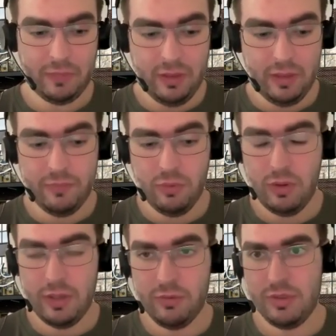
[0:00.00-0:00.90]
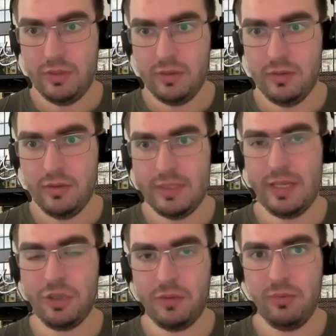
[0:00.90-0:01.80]
If you are using
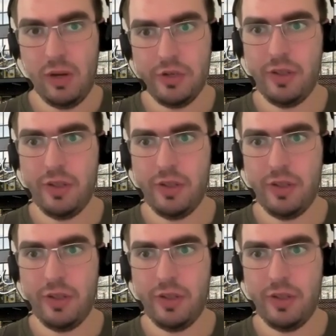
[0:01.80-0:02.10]
such configuration,